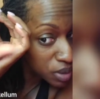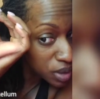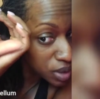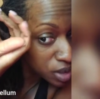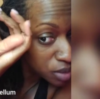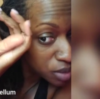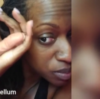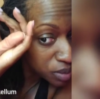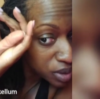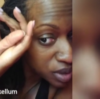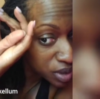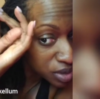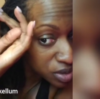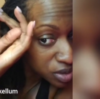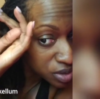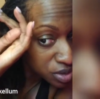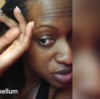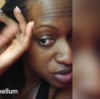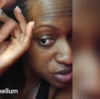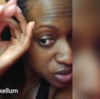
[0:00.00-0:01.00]
my hand
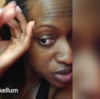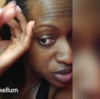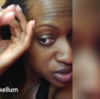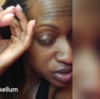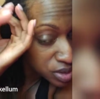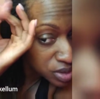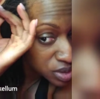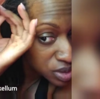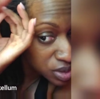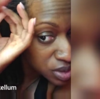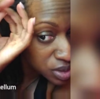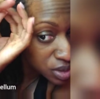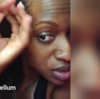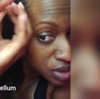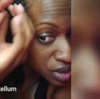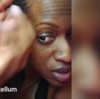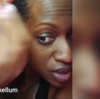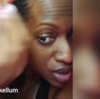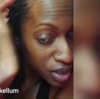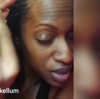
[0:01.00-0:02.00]
behind it so you can see
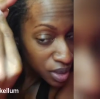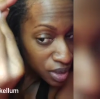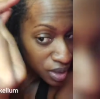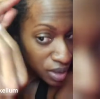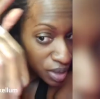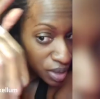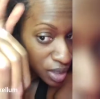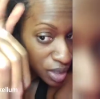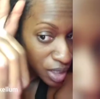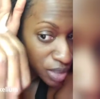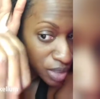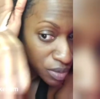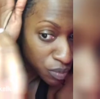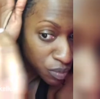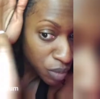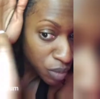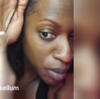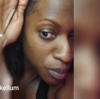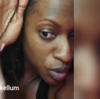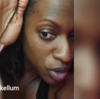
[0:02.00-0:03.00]
it.
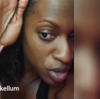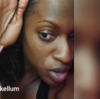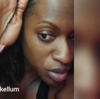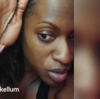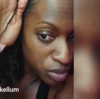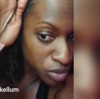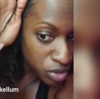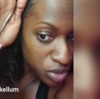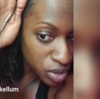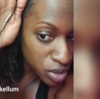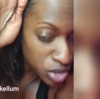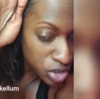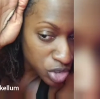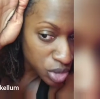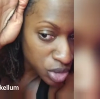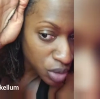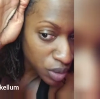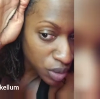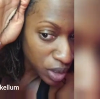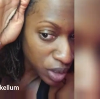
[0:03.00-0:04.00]
I'm gonna
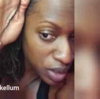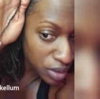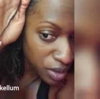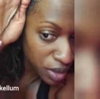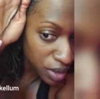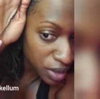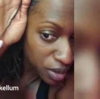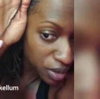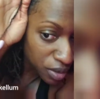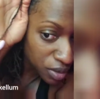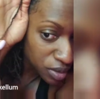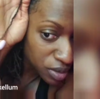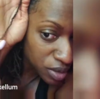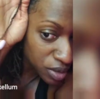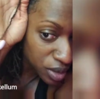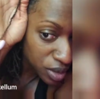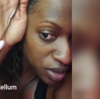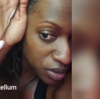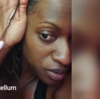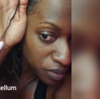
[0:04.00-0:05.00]
okay, there.
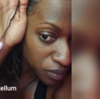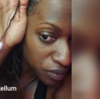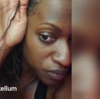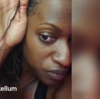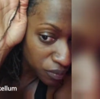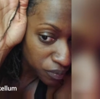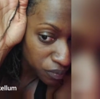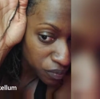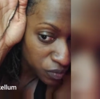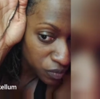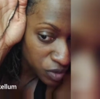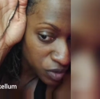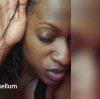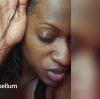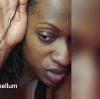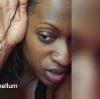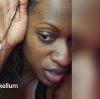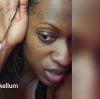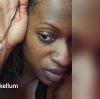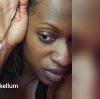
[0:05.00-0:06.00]
Now,
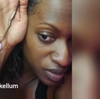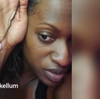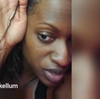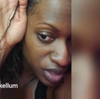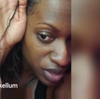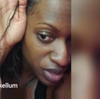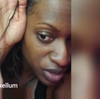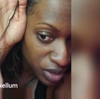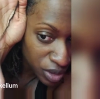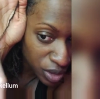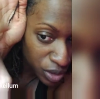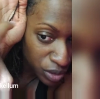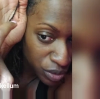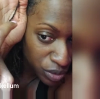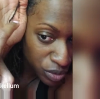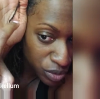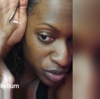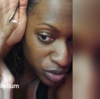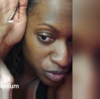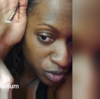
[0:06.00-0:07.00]
see how it's kind of
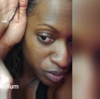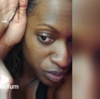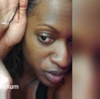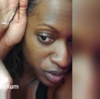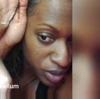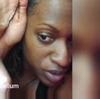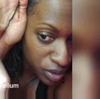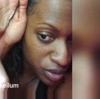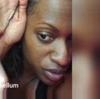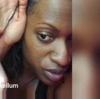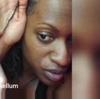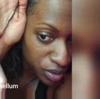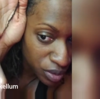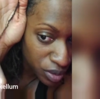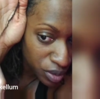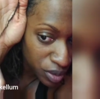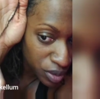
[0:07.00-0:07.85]
loose from here?